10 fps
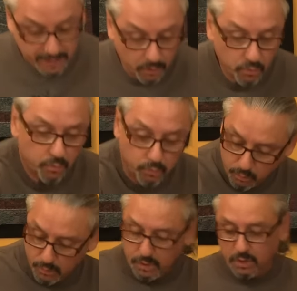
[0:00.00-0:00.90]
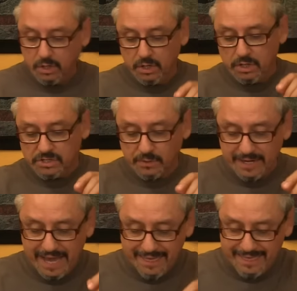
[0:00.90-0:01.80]
go. So I
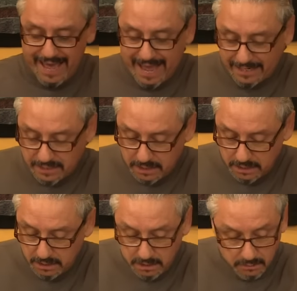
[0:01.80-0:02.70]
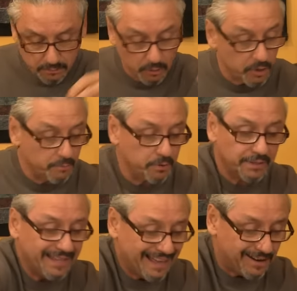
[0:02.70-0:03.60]
got that. We're going to
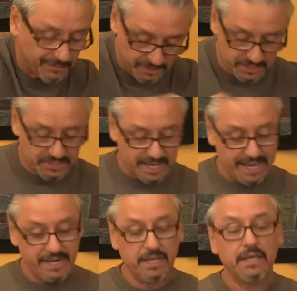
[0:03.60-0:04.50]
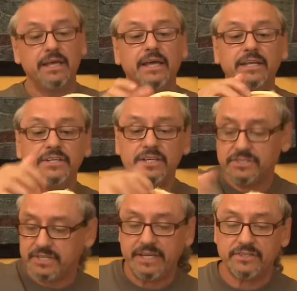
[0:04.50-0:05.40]
put that off to the side. As you can
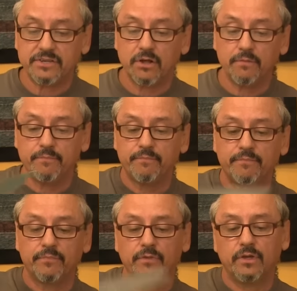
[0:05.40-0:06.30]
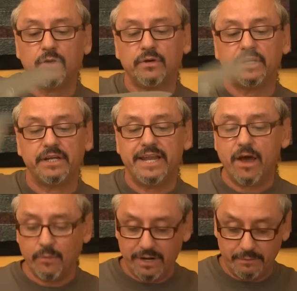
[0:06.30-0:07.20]
see, it's all coconut.
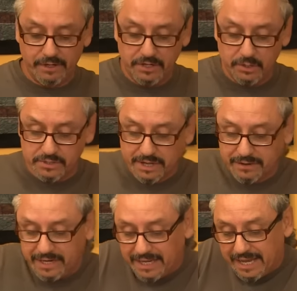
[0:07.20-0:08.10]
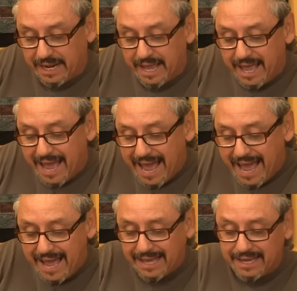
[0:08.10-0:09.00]
Now what I'm going to do is I'm going to kind of
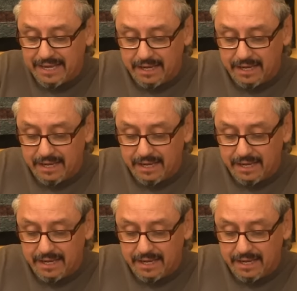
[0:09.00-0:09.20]
hack,